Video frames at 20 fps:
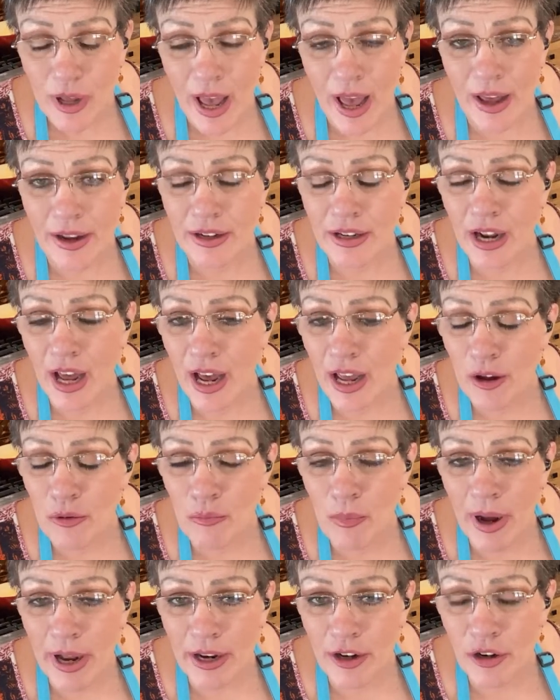At night,
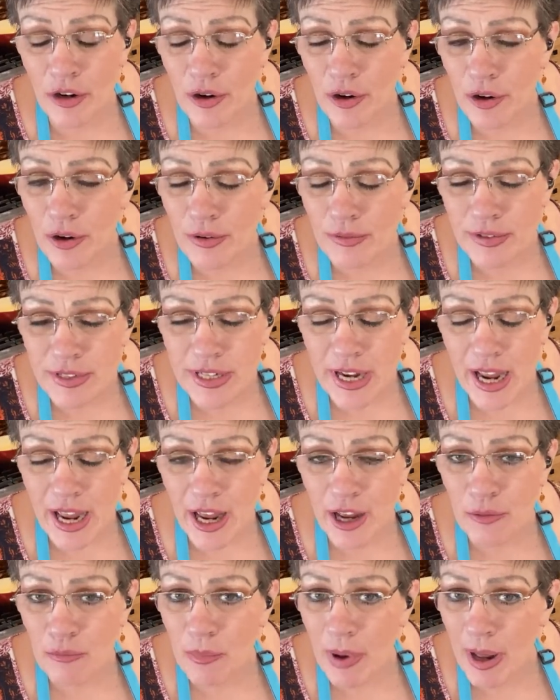my nerves
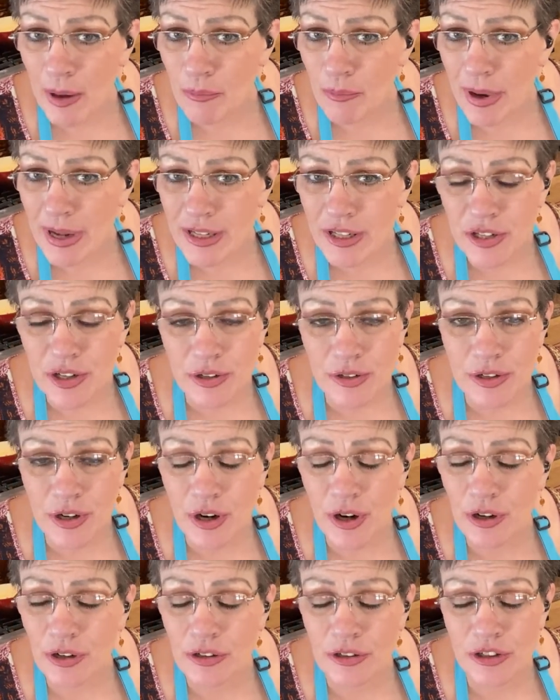and my muscles
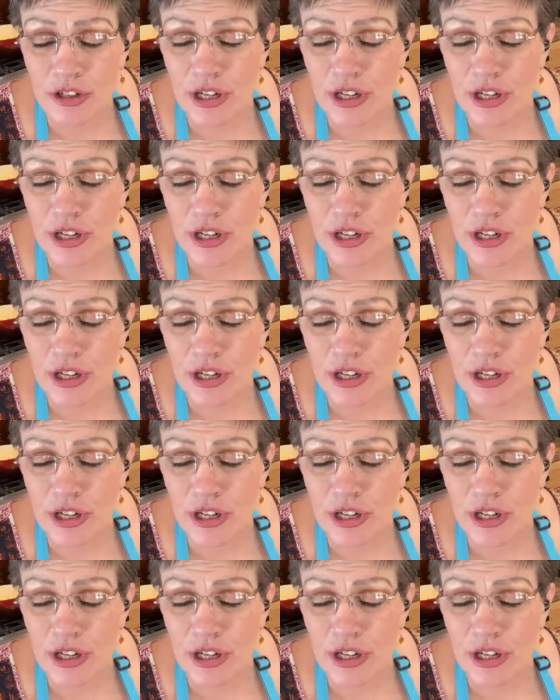are